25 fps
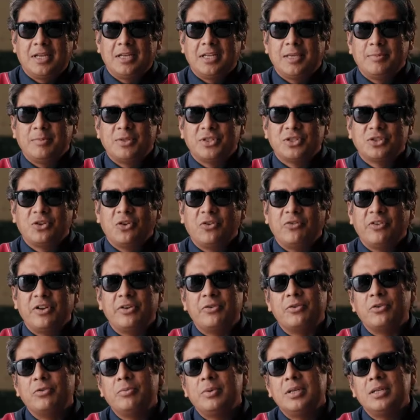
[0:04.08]
my name is Govin
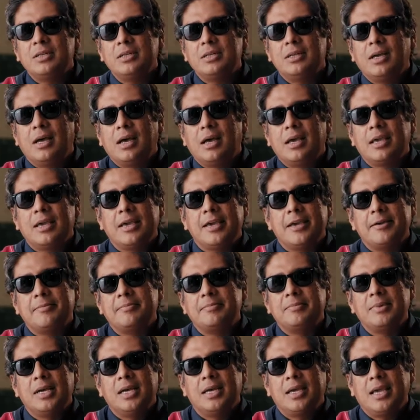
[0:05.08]
Ruben. I
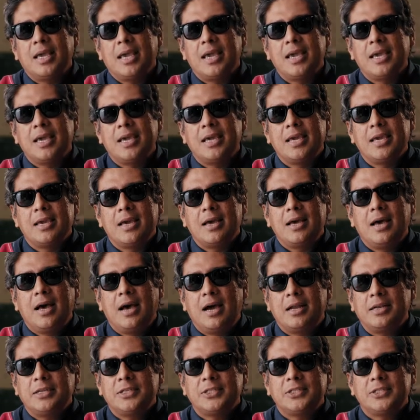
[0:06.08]
am a
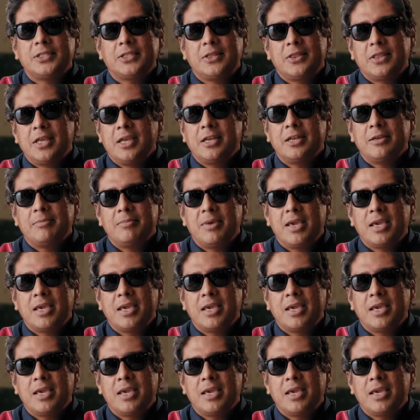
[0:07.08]
artist, theater